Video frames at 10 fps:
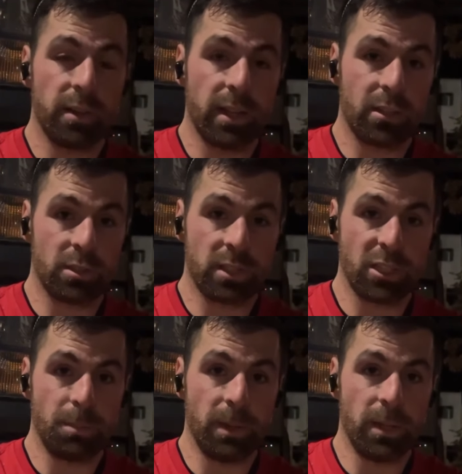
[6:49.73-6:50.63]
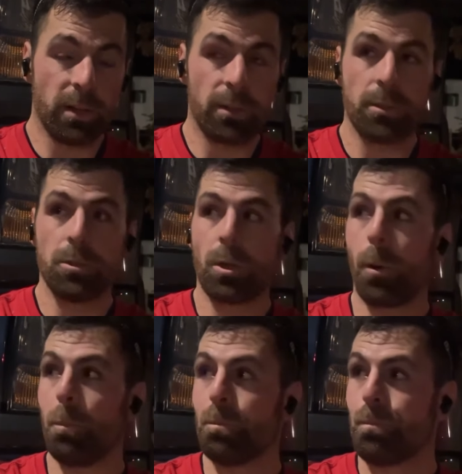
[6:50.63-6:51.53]
the exercise beginner.
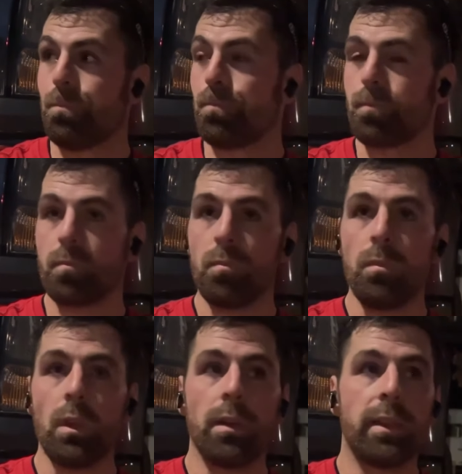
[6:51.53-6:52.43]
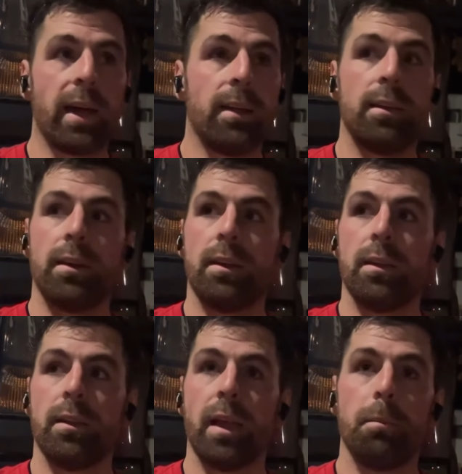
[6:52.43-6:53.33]
So
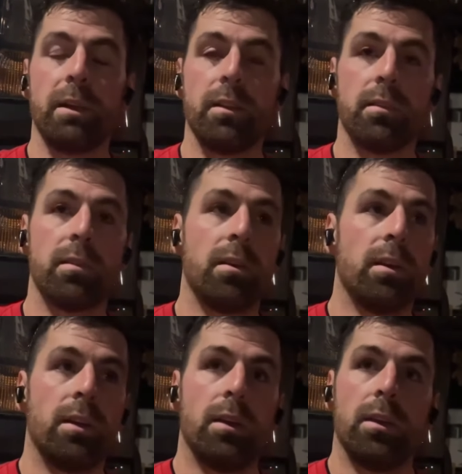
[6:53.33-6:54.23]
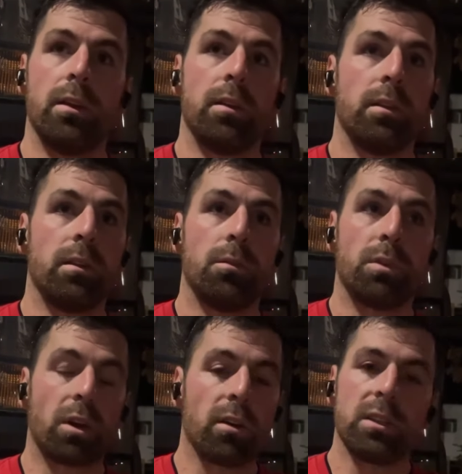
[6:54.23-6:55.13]
that means
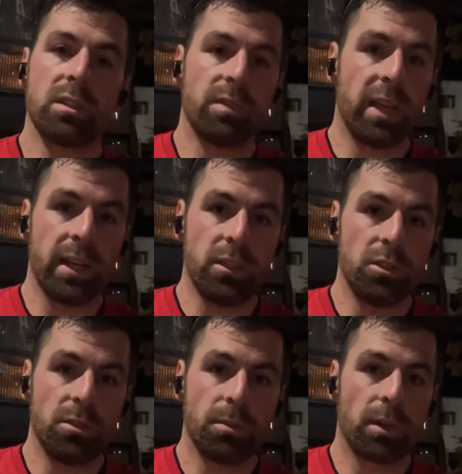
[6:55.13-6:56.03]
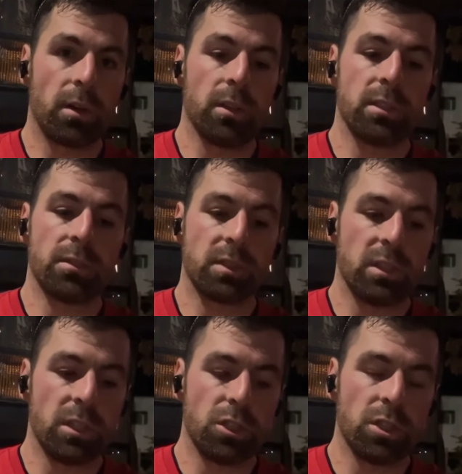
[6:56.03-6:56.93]
regardless of age, regardless of
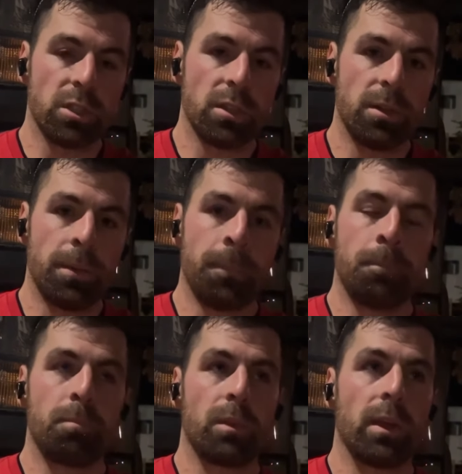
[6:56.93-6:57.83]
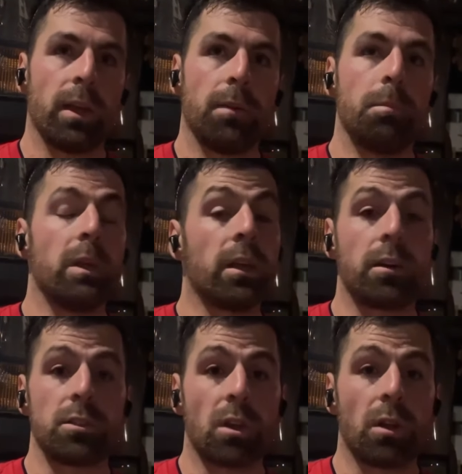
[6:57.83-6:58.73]
condition, okay,
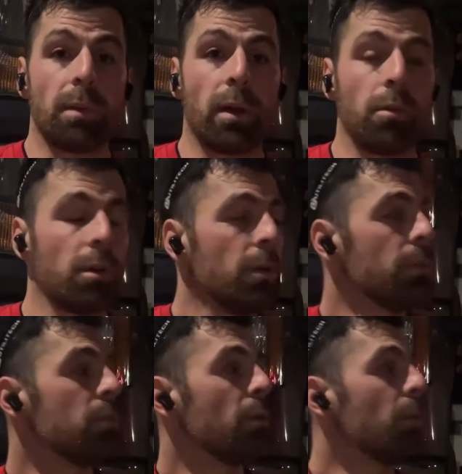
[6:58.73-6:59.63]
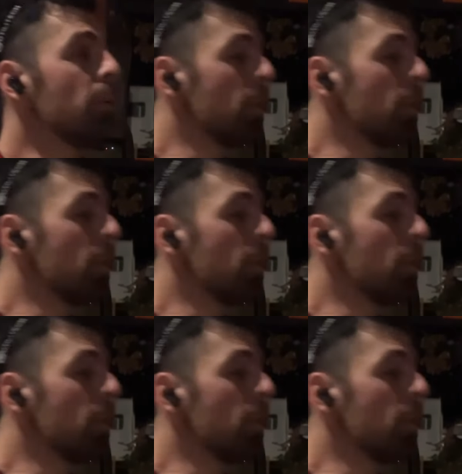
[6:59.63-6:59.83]
beginners all around. So